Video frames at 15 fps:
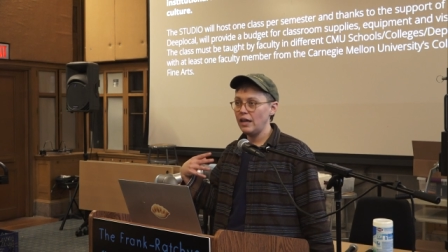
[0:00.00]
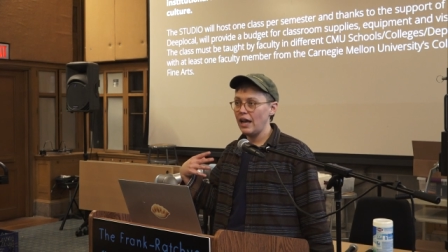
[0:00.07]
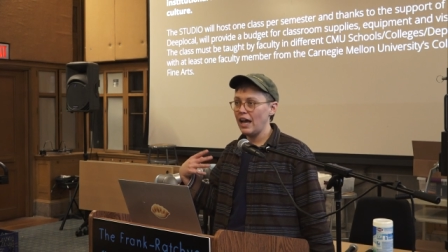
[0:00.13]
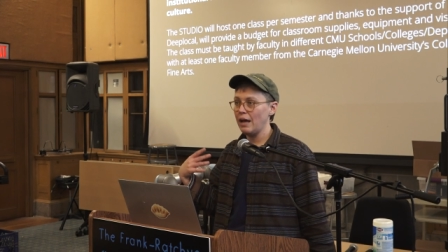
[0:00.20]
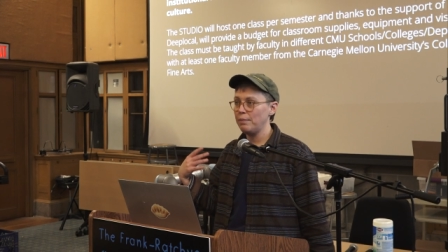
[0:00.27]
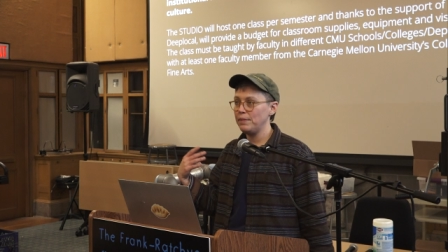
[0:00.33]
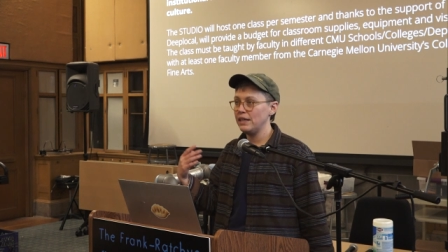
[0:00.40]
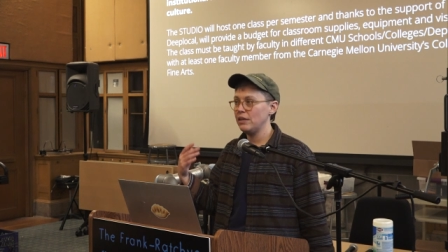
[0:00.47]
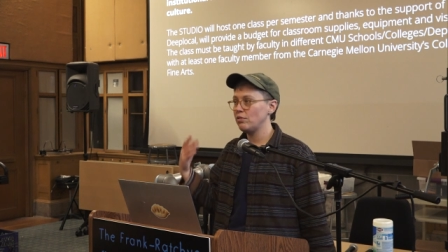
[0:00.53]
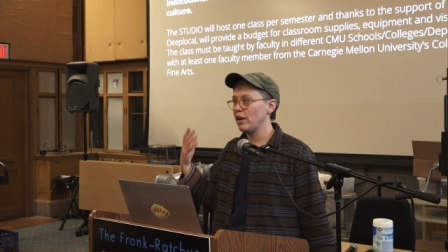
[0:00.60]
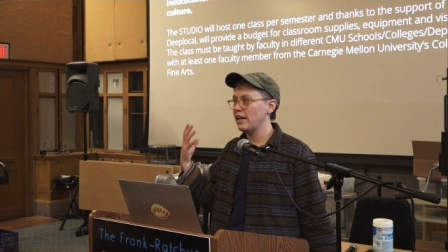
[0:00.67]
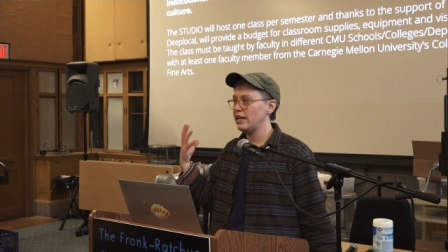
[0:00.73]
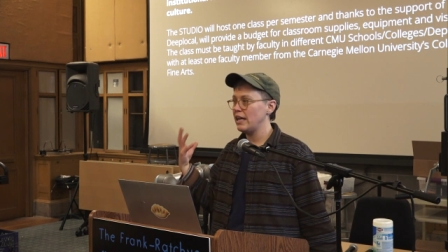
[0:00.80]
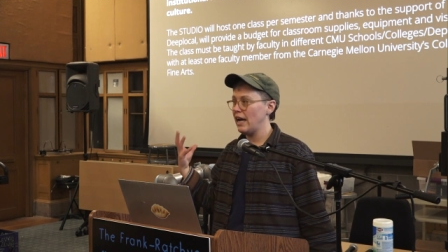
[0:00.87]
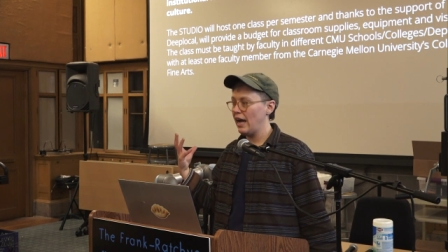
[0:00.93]
happening
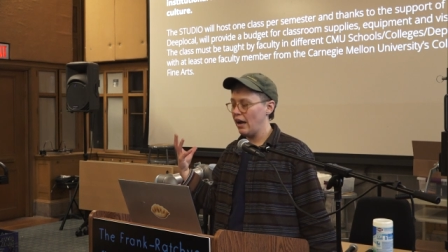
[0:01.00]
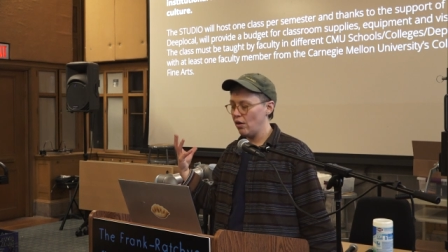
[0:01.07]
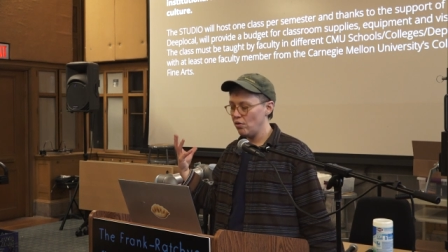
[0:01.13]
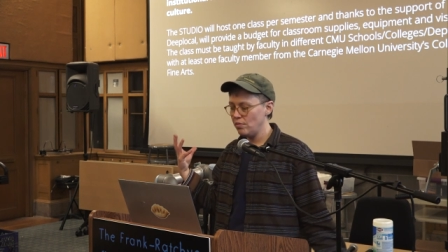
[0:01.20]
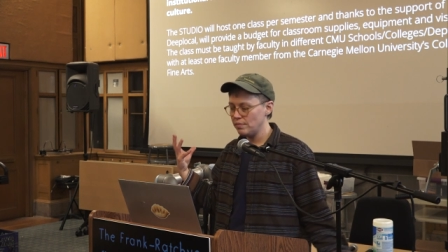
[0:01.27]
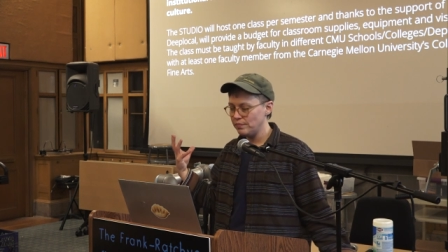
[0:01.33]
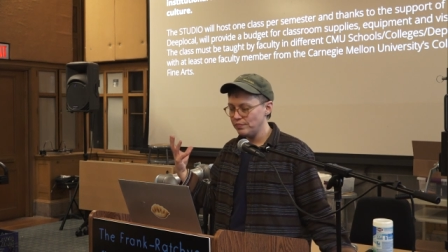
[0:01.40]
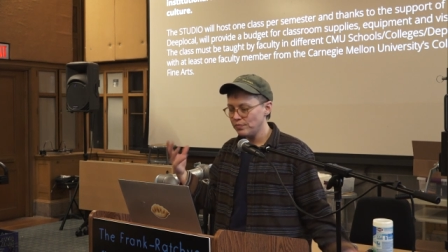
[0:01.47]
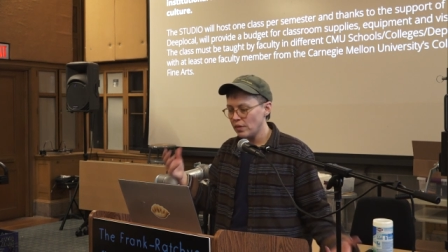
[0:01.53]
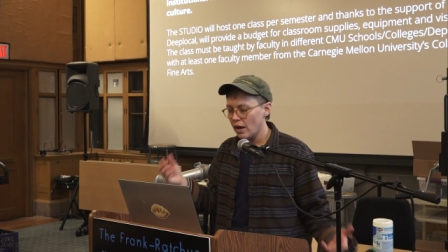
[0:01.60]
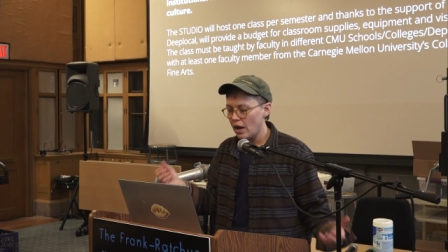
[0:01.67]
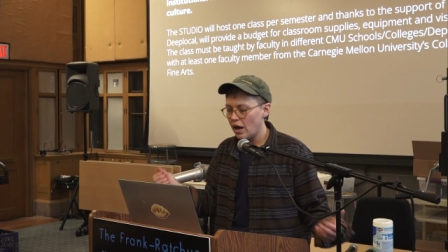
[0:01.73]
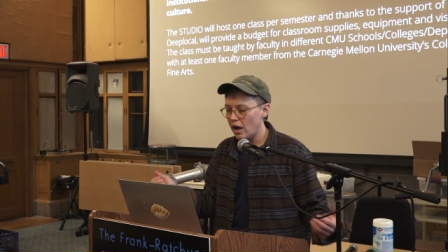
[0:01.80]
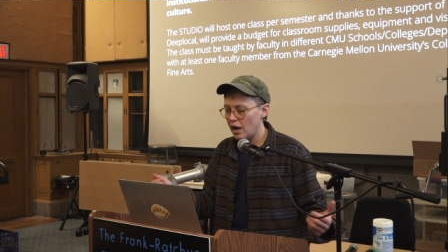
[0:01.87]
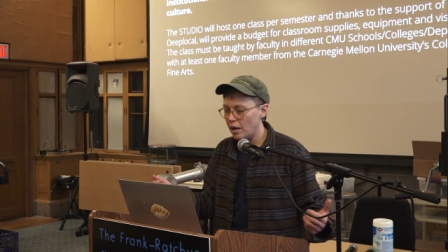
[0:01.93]
right now
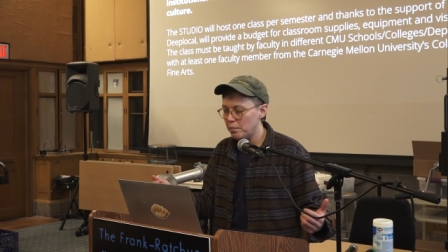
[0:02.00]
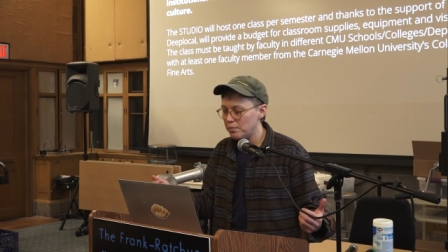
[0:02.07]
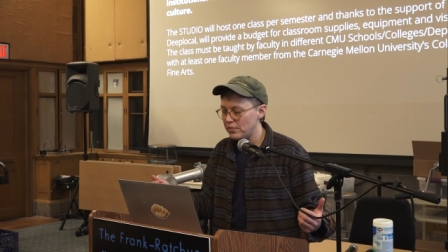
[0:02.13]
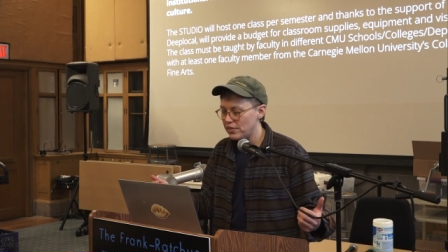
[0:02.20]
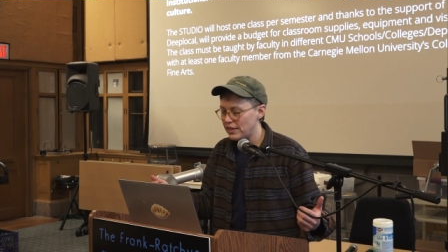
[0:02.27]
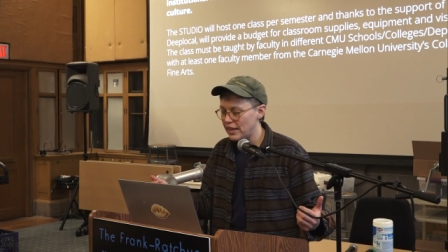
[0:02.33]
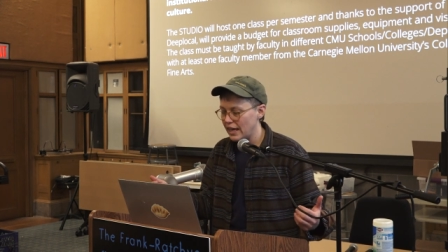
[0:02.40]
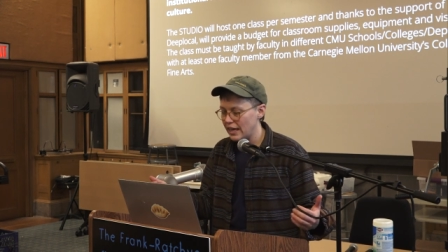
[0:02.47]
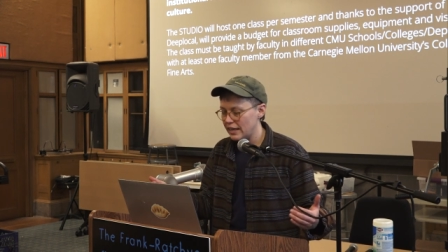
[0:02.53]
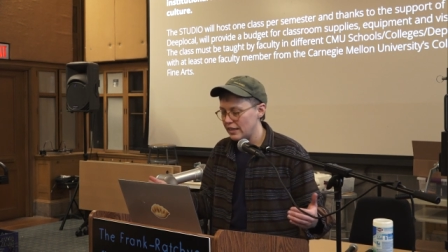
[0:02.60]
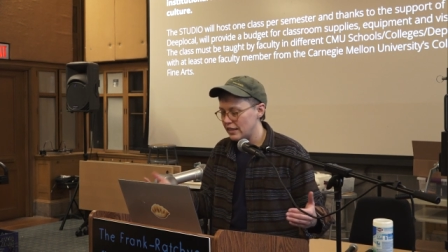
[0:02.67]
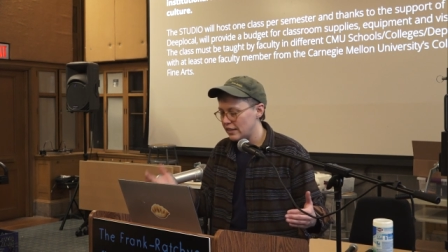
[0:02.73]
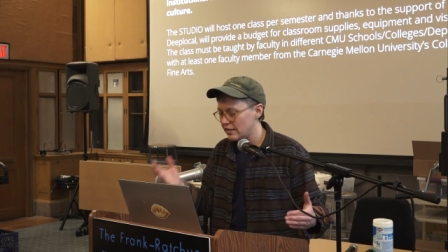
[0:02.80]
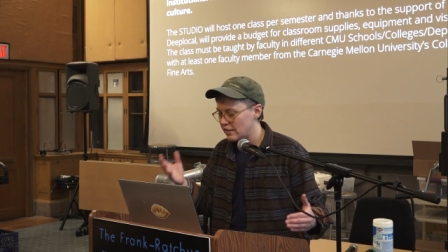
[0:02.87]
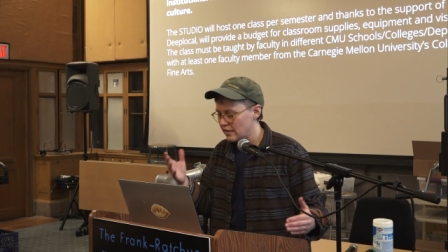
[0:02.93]
that
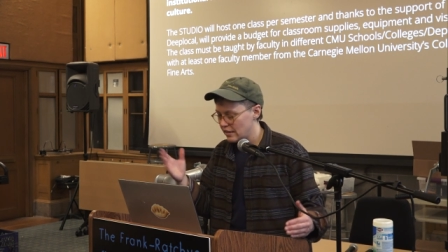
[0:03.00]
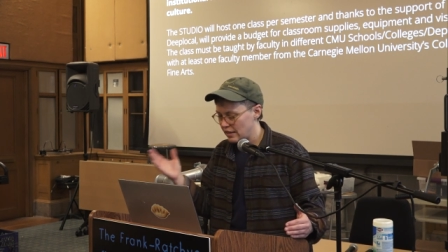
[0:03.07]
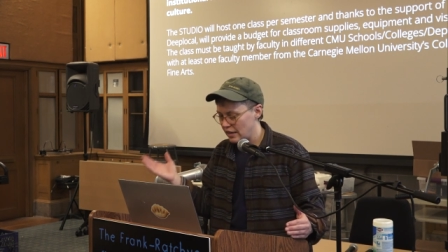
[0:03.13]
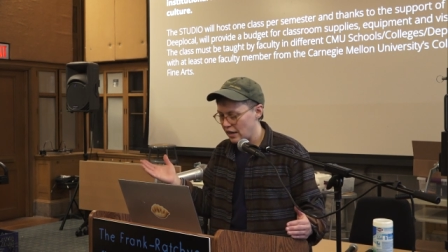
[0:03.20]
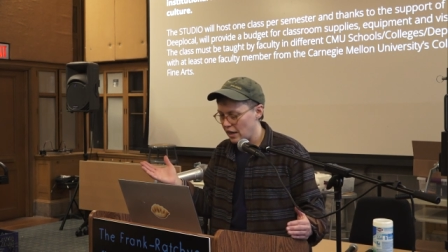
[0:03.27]
is